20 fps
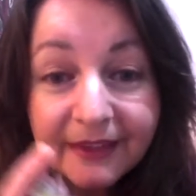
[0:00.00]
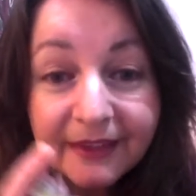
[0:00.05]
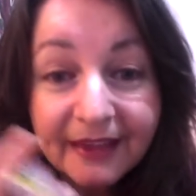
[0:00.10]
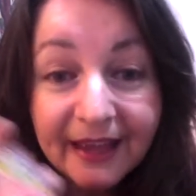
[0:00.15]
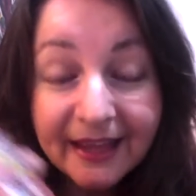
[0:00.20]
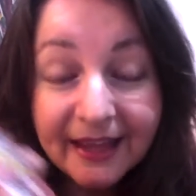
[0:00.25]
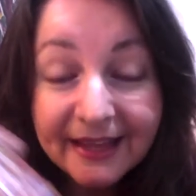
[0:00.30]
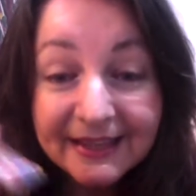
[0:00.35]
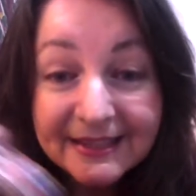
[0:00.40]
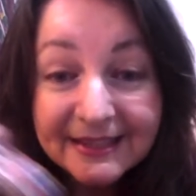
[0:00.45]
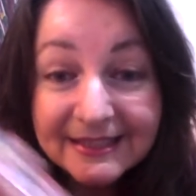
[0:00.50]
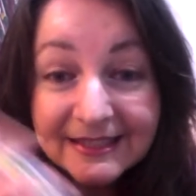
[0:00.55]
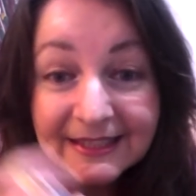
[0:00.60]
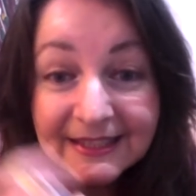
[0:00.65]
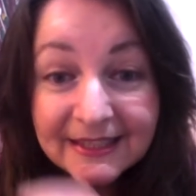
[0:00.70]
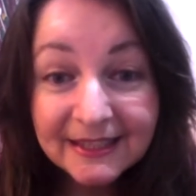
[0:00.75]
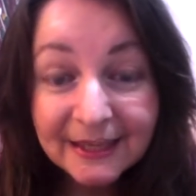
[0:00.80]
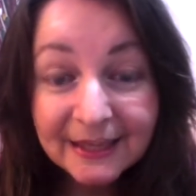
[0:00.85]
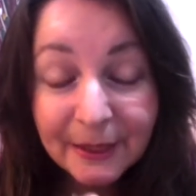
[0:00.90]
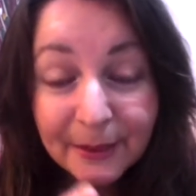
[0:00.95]
And
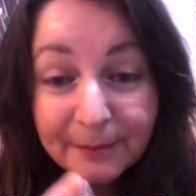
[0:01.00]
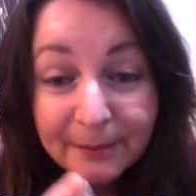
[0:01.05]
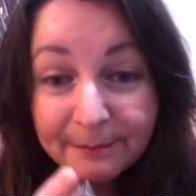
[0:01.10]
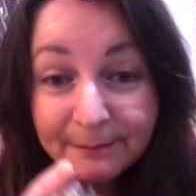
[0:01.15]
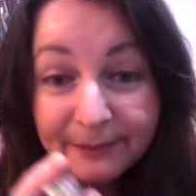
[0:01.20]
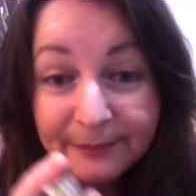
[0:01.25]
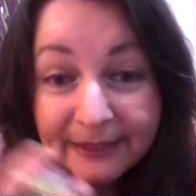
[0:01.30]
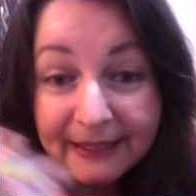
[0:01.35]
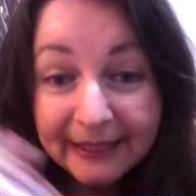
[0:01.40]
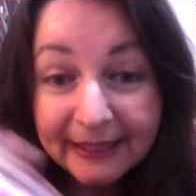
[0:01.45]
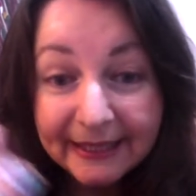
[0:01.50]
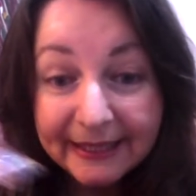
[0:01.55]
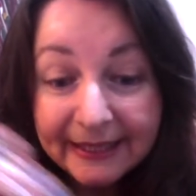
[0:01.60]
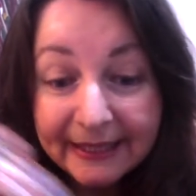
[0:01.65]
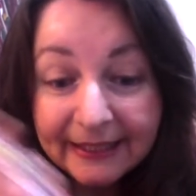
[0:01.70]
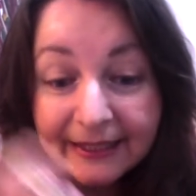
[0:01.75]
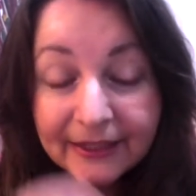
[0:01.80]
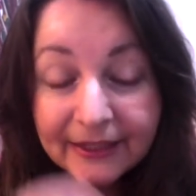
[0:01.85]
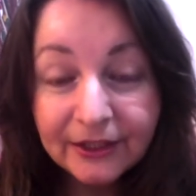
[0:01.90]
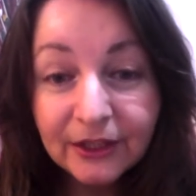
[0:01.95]
play.
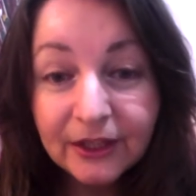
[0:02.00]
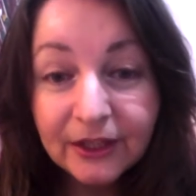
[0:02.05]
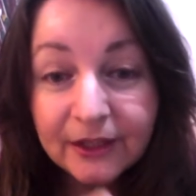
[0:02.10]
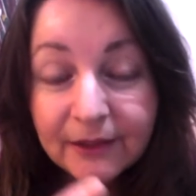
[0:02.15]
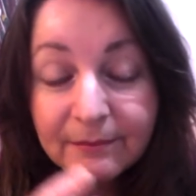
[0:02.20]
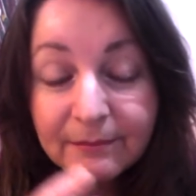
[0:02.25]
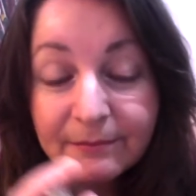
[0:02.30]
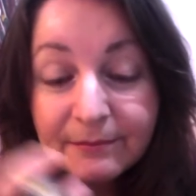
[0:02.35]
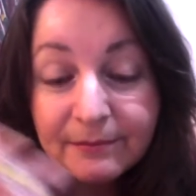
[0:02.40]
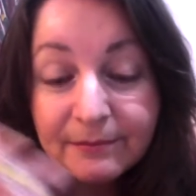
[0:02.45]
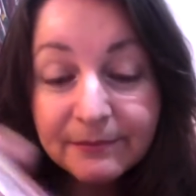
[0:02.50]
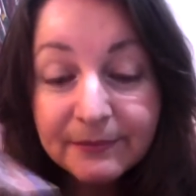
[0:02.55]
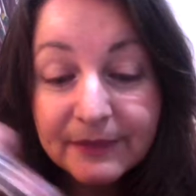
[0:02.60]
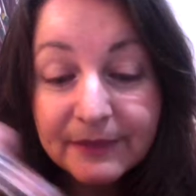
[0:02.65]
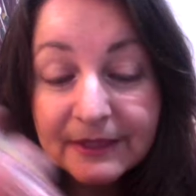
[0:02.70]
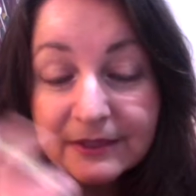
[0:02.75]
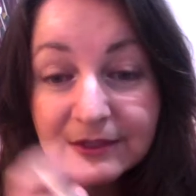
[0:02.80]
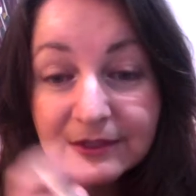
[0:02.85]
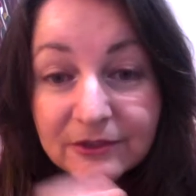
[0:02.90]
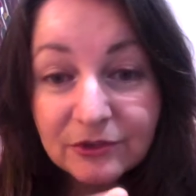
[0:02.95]
There
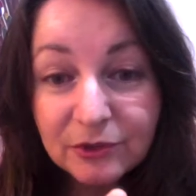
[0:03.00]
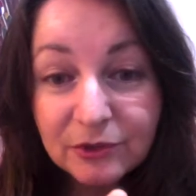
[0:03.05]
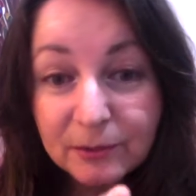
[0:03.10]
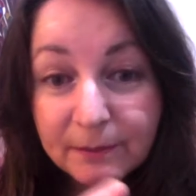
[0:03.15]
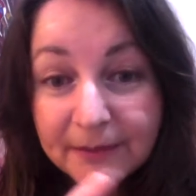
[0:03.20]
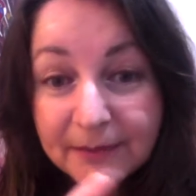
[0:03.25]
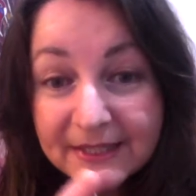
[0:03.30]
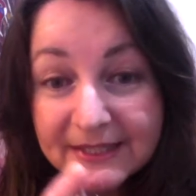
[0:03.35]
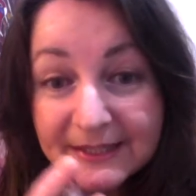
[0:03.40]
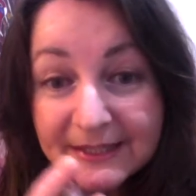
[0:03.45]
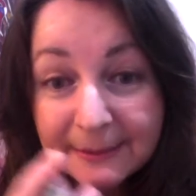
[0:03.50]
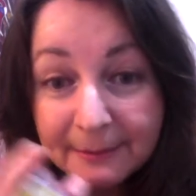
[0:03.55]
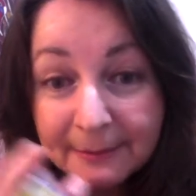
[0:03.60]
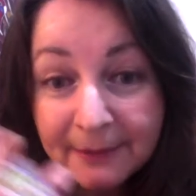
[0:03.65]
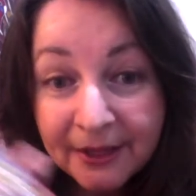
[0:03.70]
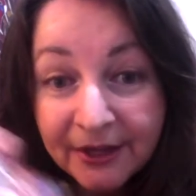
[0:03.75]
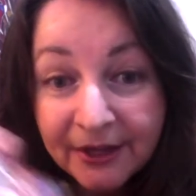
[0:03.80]
should be some